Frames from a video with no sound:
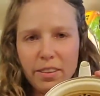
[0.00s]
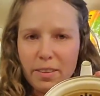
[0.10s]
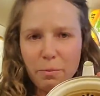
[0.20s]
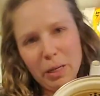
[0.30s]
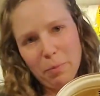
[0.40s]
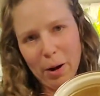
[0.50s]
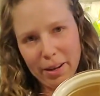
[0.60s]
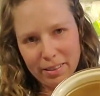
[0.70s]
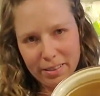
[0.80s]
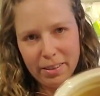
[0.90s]
Some
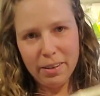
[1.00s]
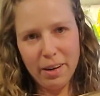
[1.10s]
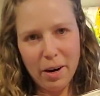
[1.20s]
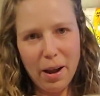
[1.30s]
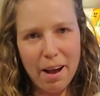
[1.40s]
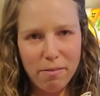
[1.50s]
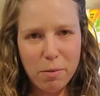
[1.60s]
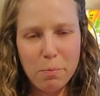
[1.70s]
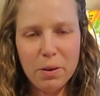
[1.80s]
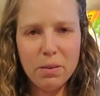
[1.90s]
teapots have
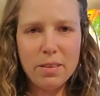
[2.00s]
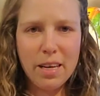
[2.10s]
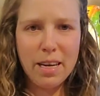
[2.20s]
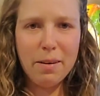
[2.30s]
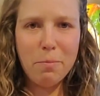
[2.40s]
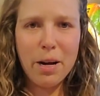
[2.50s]
them built in,